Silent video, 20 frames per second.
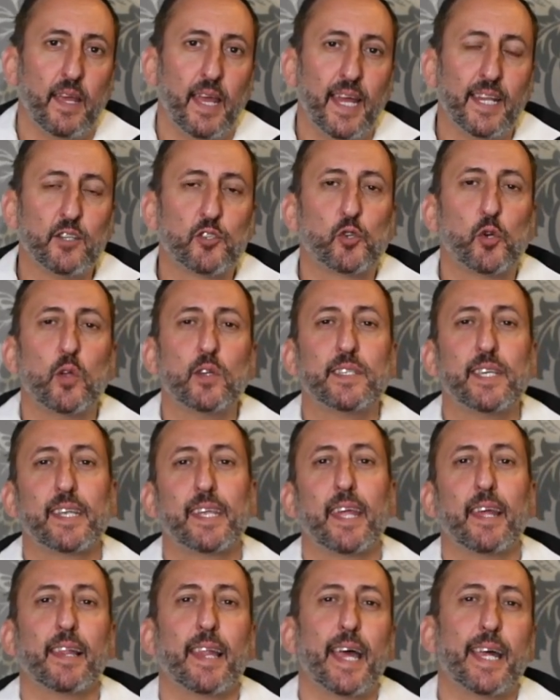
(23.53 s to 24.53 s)
And true
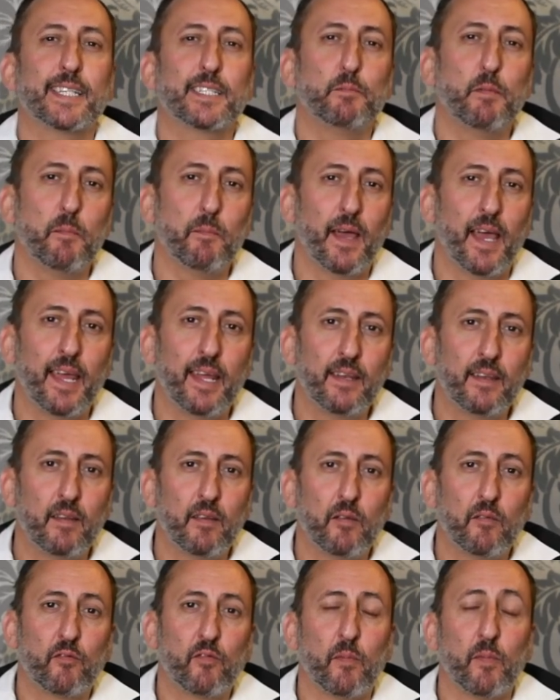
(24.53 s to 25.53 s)
tequila has to be made
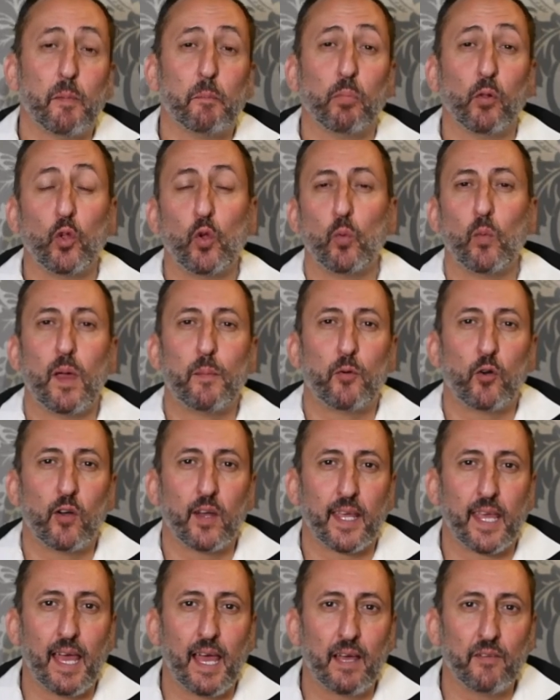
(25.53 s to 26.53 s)
from the blue Weber
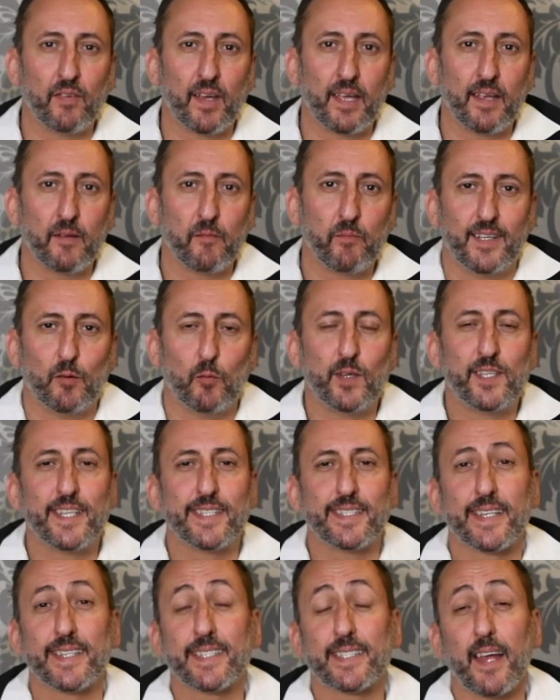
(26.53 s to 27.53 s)
agave, which
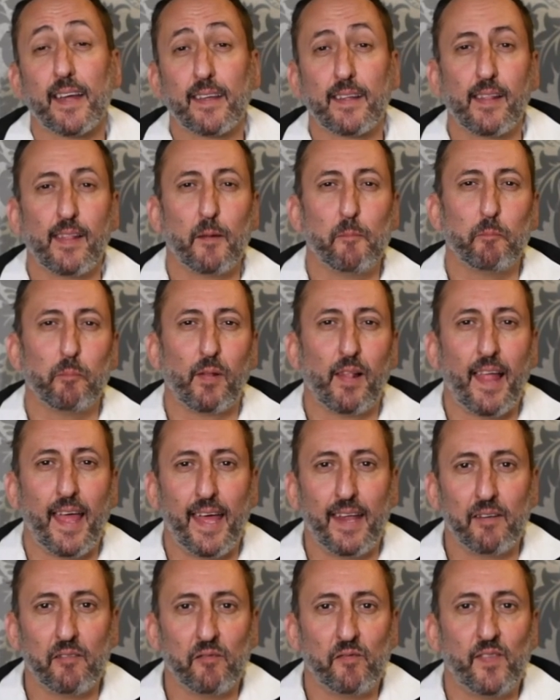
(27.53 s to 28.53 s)
is a succulent
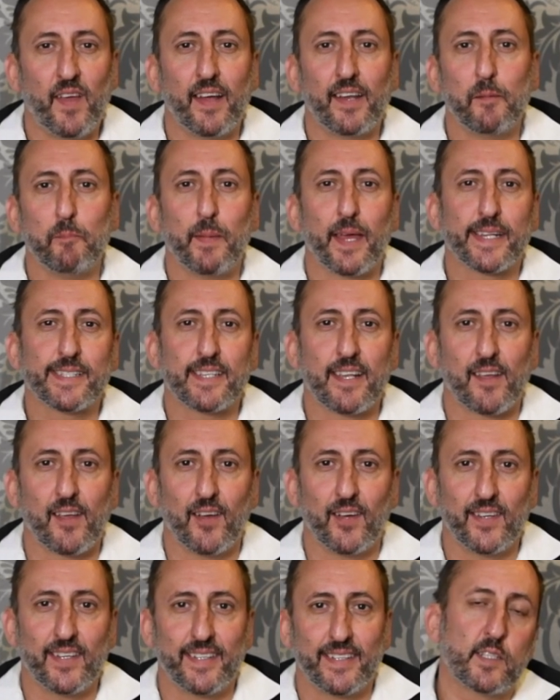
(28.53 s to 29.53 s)
plant found in
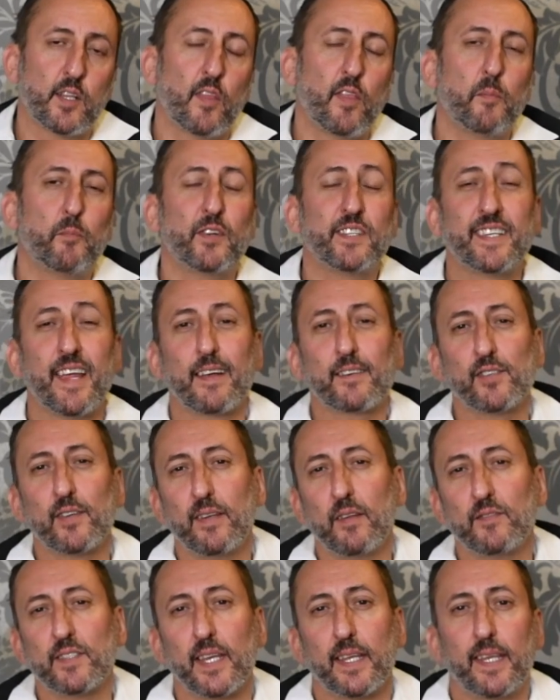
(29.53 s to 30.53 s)
Mexico. So the production
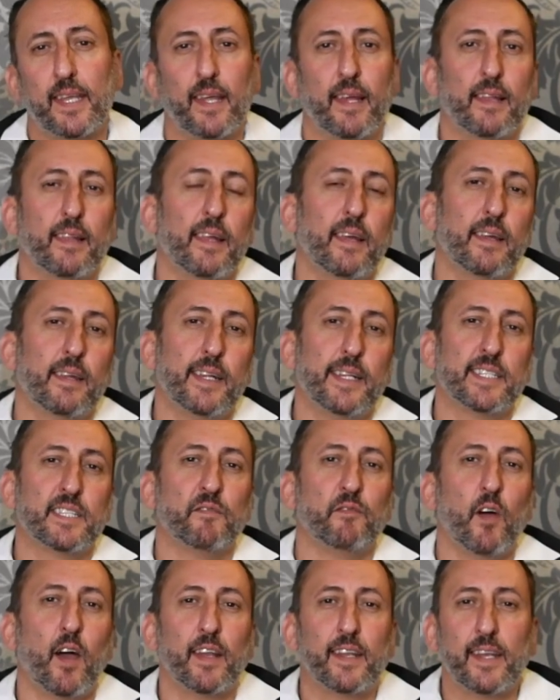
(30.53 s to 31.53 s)
of tequila is
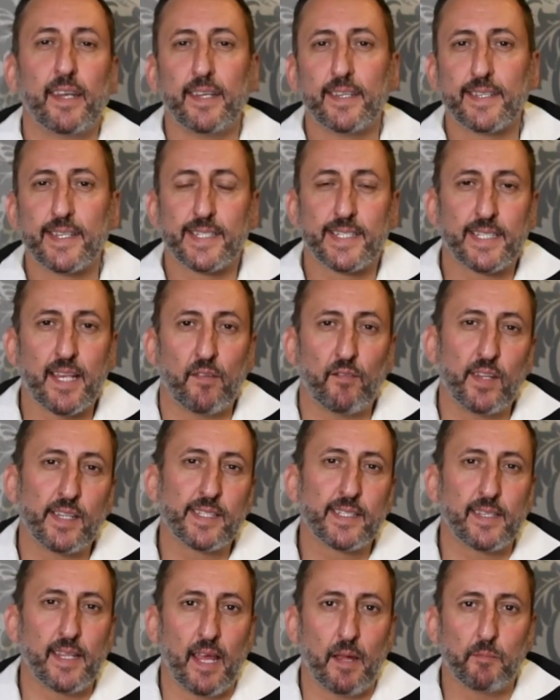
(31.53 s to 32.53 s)
divided into 7
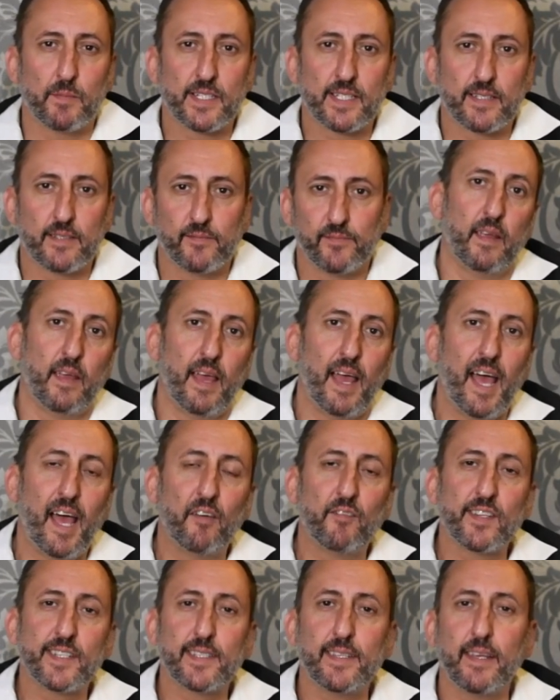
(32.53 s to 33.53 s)
steps:
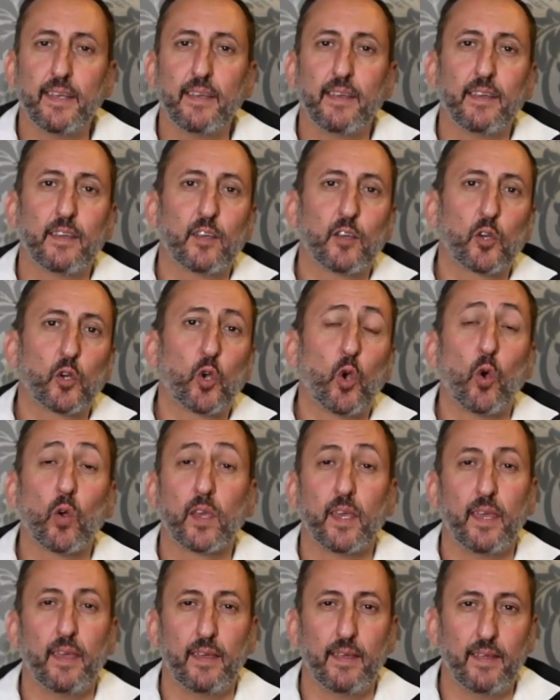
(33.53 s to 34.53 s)
harvesting,
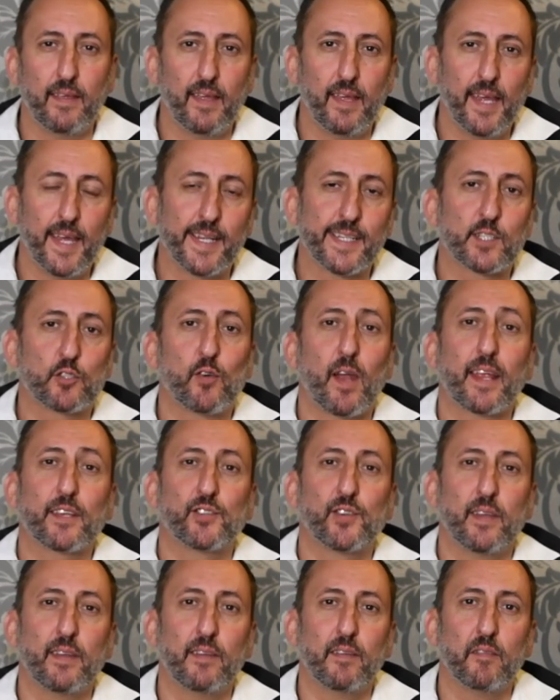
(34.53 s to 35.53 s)
cooking,
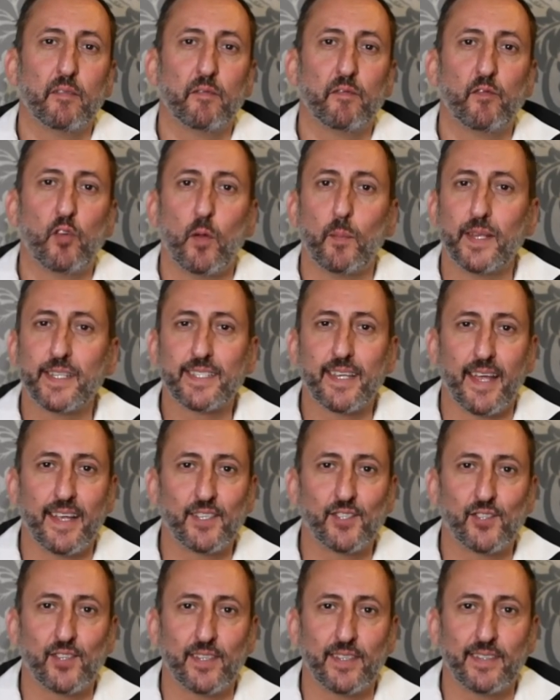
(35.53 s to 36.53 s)
extraction,
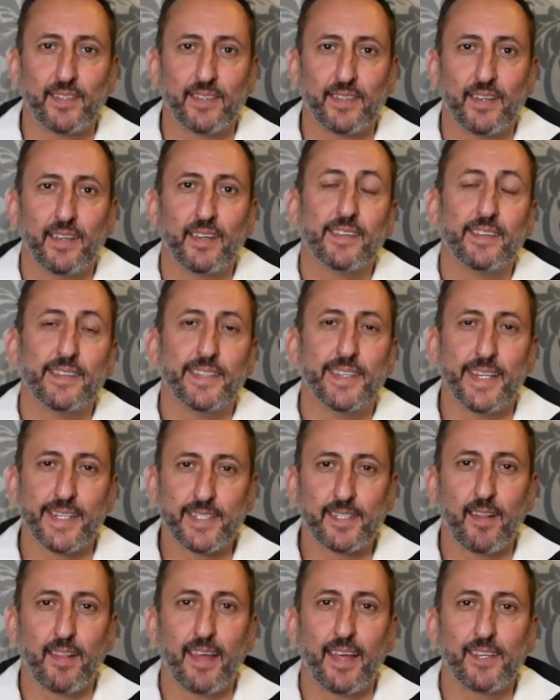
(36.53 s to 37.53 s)
fermentation,
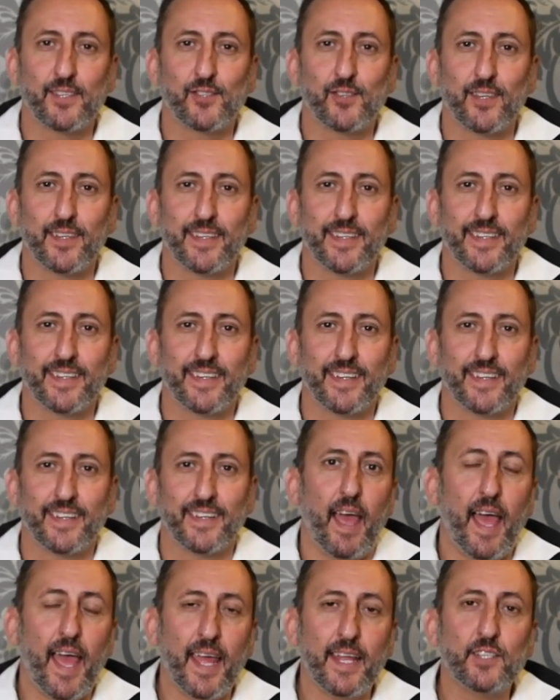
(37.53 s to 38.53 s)
distillation,
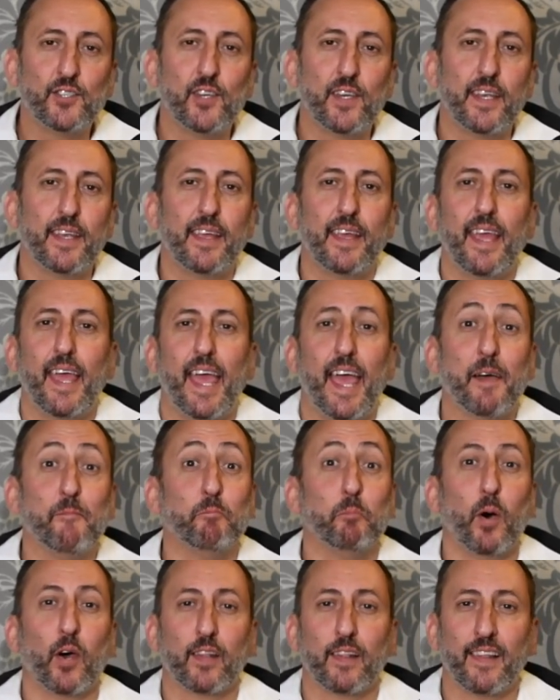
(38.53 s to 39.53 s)
aging,
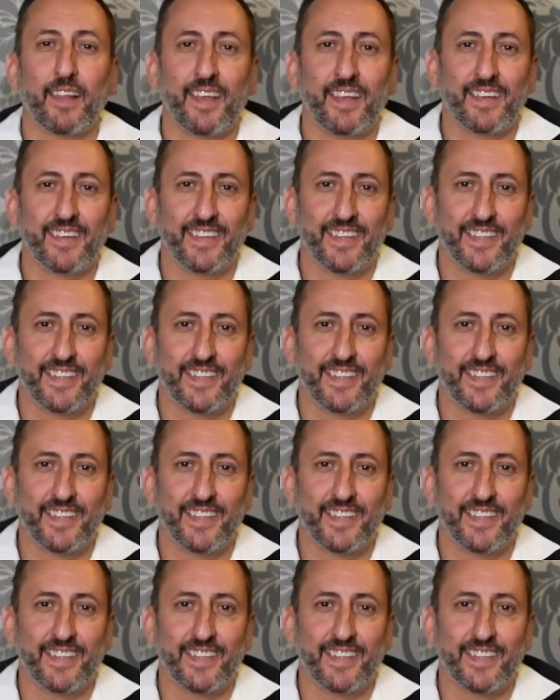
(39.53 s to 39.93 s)
and bottling.